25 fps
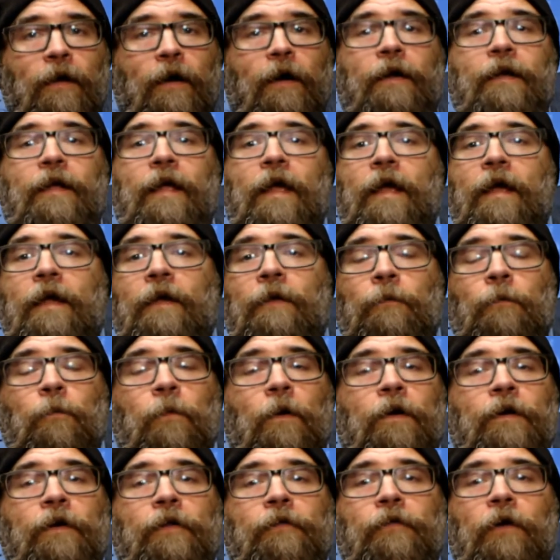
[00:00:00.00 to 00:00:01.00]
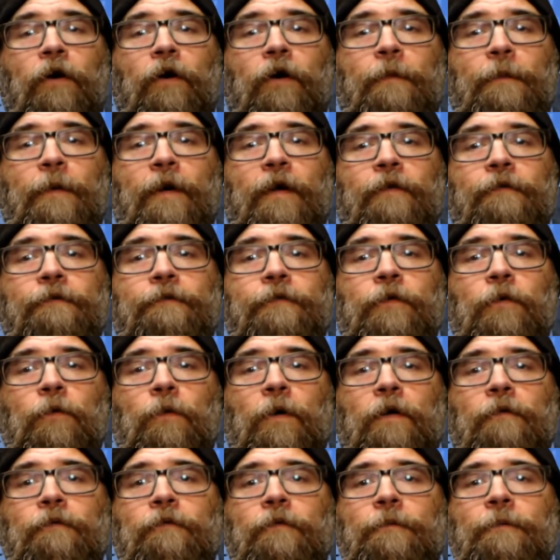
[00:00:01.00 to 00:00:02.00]
again, we're going to talk about a
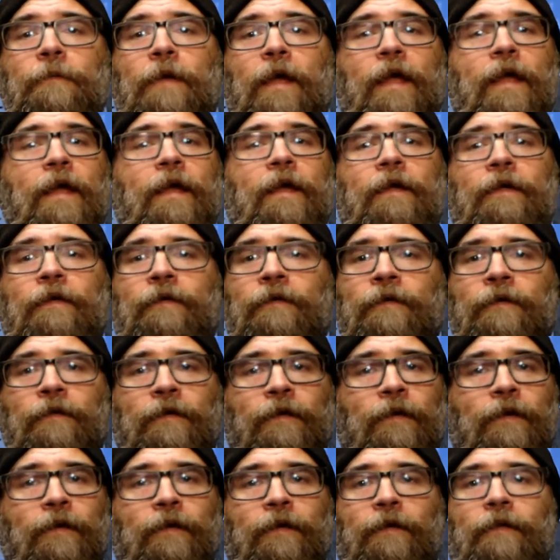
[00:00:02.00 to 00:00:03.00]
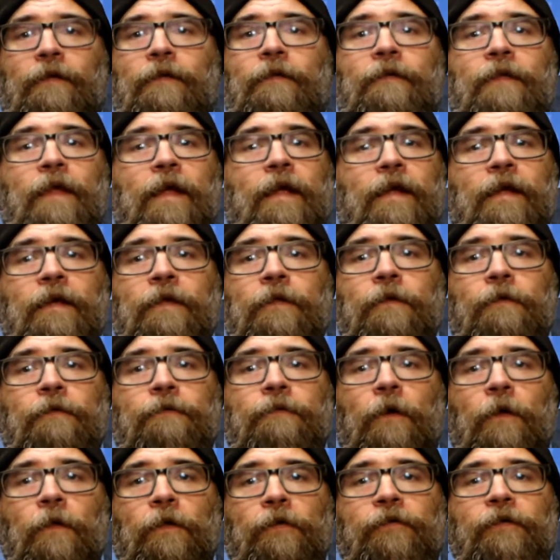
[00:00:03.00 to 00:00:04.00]
few of them, and they either
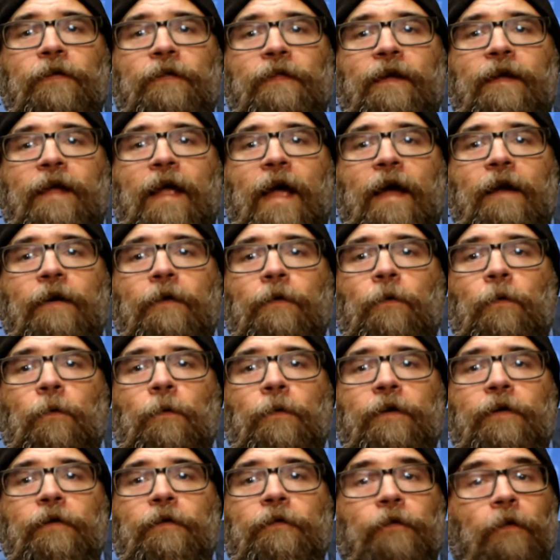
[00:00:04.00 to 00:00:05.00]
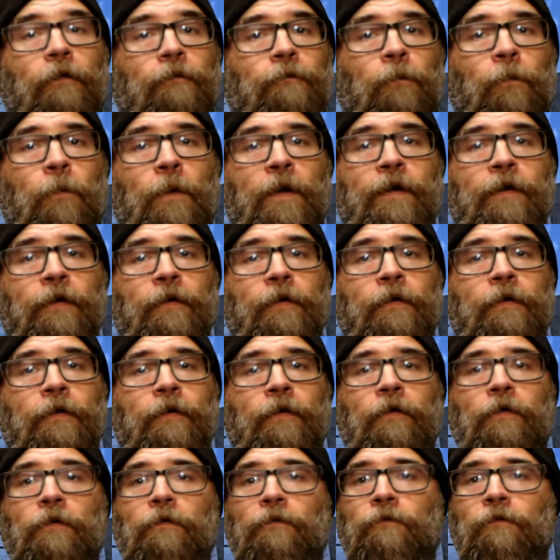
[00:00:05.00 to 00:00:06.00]
fall into the categories of
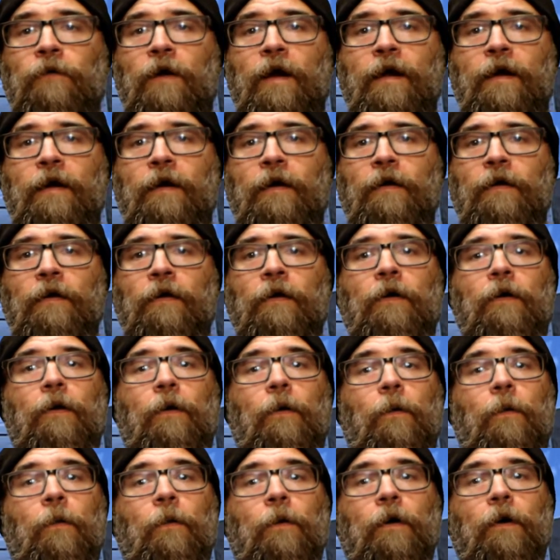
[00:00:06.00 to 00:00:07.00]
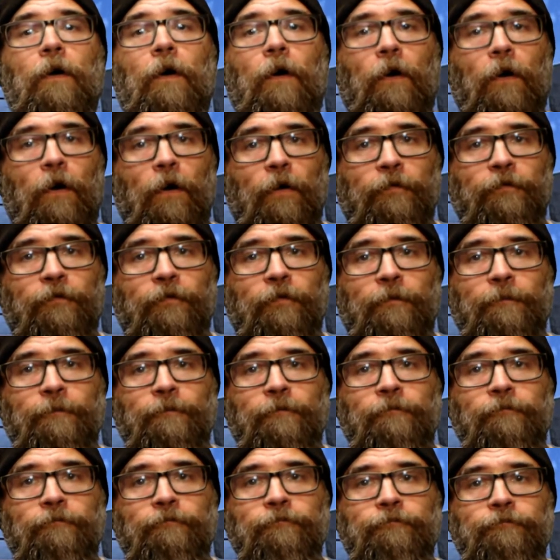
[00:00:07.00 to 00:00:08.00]
weird, rare, or awesome.
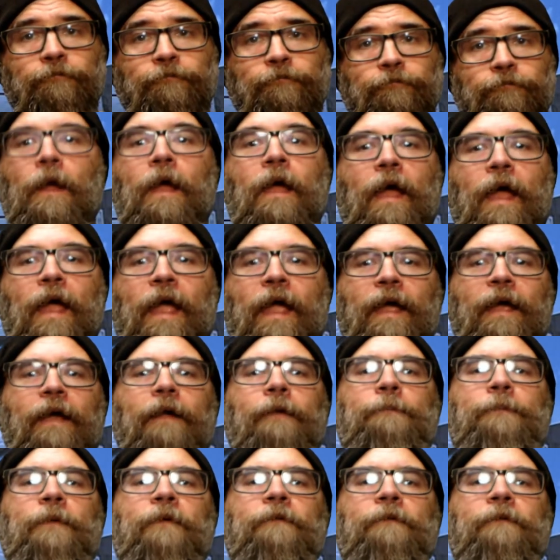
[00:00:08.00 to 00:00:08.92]
And